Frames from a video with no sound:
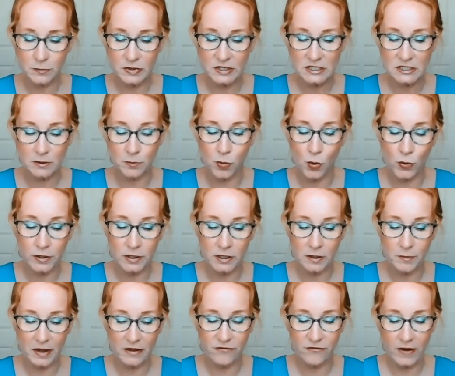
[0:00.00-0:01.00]
to be
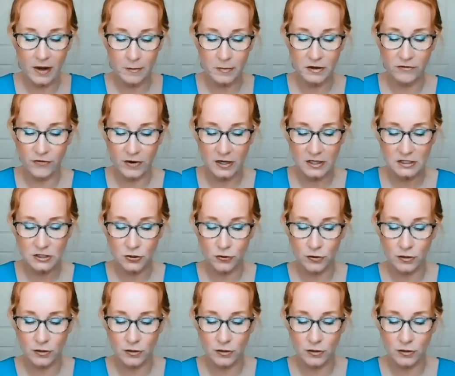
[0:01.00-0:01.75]
supported by family, friends,